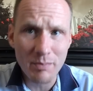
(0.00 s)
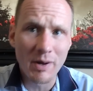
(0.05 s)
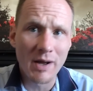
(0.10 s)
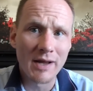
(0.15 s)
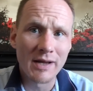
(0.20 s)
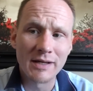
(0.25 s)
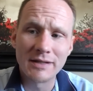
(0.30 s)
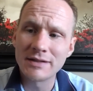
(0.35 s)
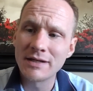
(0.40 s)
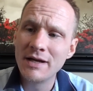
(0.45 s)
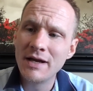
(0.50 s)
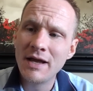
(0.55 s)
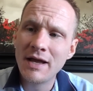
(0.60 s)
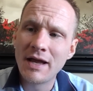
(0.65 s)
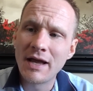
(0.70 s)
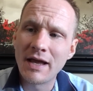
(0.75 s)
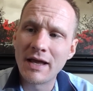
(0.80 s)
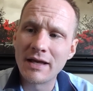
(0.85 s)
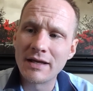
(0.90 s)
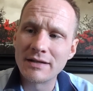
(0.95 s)
by it.
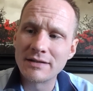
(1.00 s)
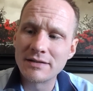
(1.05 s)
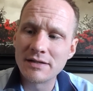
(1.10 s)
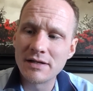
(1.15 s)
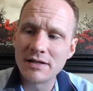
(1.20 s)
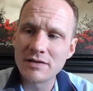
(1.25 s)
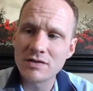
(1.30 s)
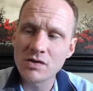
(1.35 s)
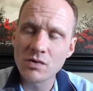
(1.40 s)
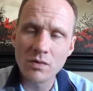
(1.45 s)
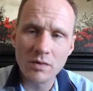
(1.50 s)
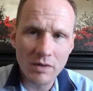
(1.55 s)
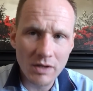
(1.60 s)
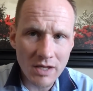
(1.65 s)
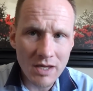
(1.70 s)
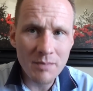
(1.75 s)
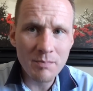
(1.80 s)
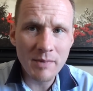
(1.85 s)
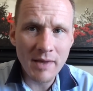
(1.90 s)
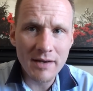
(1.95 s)
And uh, so
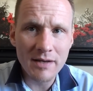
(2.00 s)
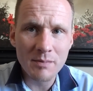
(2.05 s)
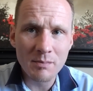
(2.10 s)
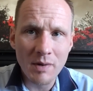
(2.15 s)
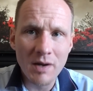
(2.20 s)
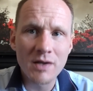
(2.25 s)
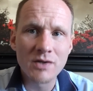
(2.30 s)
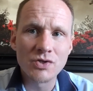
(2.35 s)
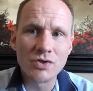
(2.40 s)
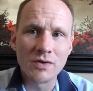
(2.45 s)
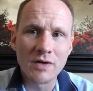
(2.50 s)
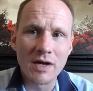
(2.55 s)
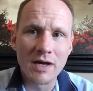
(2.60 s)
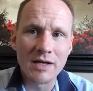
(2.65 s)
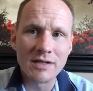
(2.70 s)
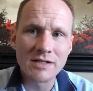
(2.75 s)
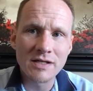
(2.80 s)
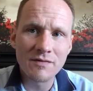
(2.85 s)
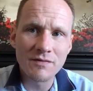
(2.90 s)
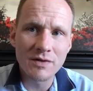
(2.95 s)
keep that in mind, you
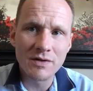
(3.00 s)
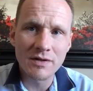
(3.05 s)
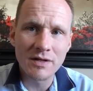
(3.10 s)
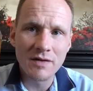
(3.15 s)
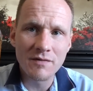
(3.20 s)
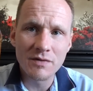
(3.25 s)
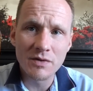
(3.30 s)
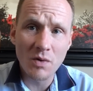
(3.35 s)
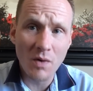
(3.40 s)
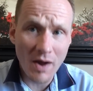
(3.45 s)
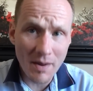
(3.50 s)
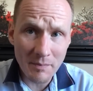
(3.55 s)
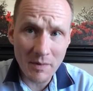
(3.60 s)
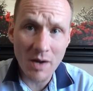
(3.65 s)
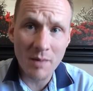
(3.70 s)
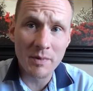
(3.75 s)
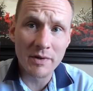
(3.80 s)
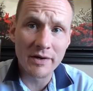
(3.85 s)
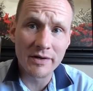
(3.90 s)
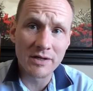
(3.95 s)
guys. Even even though I'm
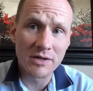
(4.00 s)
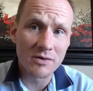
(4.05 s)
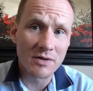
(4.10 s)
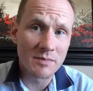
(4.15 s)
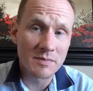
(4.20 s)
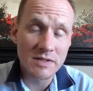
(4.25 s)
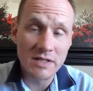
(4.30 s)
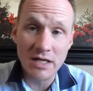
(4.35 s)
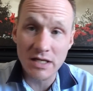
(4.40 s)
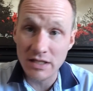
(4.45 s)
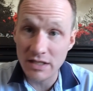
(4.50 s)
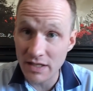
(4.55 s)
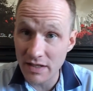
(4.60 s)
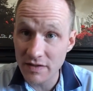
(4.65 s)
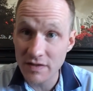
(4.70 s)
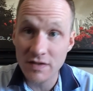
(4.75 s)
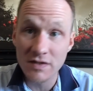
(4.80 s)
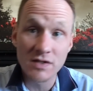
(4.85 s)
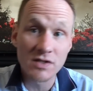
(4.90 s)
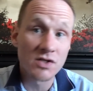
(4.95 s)
coming on here and I'm saying
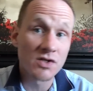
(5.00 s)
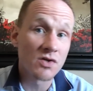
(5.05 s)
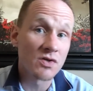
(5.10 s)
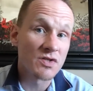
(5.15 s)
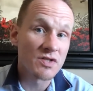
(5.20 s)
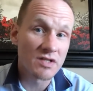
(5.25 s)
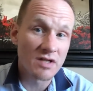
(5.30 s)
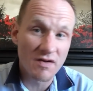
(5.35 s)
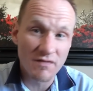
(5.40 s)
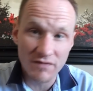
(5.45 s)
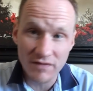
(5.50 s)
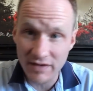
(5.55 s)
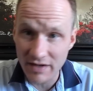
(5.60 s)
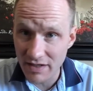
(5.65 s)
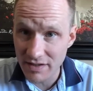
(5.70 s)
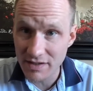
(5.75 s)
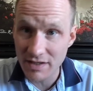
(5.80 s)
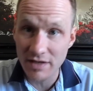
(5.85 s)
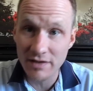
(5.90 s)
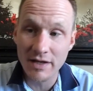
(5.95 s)
yes, this is good stuff.
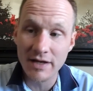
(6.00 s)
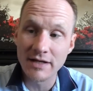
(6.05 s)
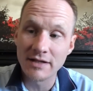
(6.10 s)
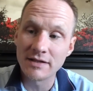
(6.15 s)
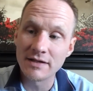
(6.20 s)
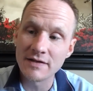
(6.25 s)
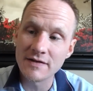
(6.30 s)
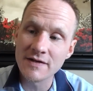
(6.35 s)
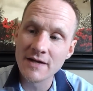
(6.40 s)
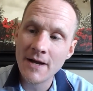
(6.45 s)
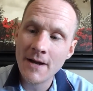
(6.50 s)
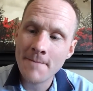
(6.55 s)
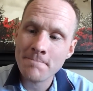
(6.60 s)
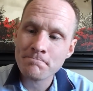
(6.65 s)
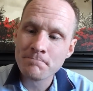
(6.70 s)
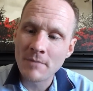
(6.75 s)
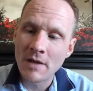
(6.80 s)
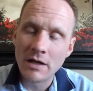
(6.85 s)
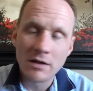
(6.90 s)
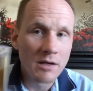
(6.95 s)
Yes, I like this.
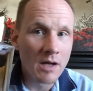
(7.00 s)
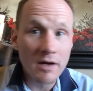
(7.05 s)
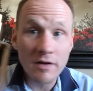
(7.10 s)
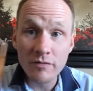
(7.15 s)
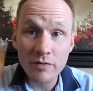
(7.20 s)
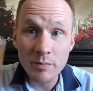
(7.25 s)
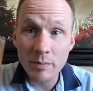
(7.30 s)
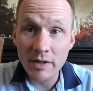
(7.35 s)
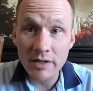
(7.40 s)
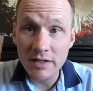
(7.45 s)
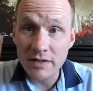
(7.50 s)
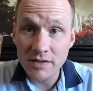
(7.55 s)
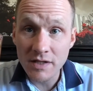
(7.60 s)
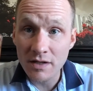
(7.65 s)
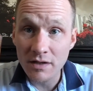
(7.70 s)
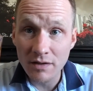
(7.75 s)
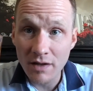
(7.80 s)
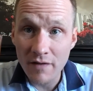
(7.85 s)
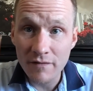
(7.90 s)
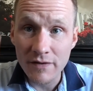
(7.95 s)
Not everybody is
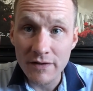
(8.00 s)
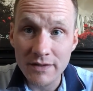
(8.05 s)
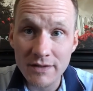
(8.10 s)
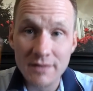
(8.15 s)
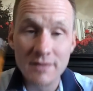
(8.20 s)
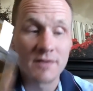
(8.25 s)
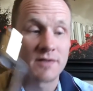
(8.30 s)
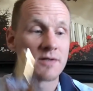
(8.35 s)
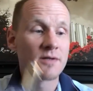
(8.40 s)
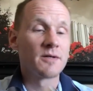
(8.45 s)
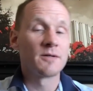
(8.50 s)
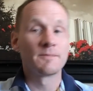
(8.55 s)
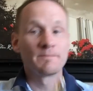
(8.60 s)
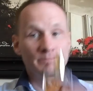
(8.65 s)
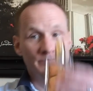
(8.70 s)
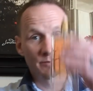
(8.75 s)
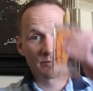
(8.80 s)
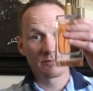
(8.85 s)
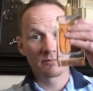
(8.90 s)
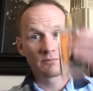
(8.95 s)
going to love it. So
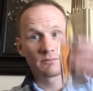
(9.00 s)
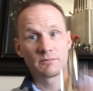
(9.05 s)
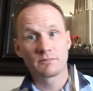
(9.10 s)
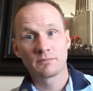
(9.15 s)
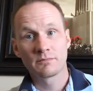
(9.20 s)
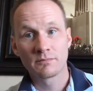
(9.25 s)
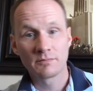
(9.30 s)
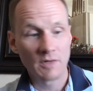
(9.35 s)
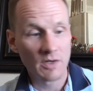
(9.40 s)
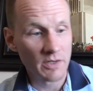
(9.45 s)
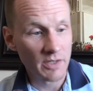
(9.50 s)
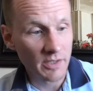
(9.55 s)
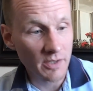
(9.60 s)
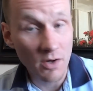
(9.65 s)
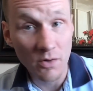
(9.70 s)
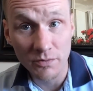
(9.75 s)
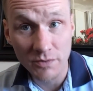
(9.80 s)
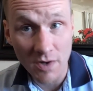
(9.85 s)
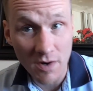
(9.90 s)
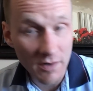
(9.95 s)
there you
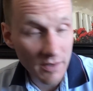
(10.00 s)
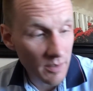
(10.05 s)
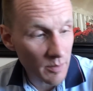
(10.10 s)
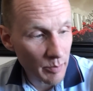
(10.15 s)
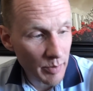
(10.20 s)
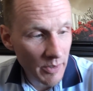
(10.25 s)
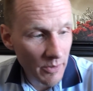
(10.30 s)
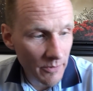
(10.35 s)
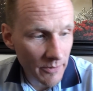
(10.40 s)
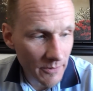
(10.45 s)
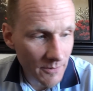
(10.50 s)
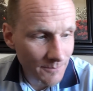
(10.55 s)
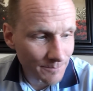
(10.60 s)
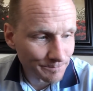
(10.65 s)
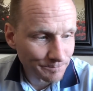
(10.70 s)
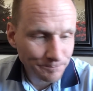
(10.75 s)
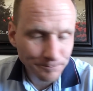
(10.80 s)
go, Tonka Imperial.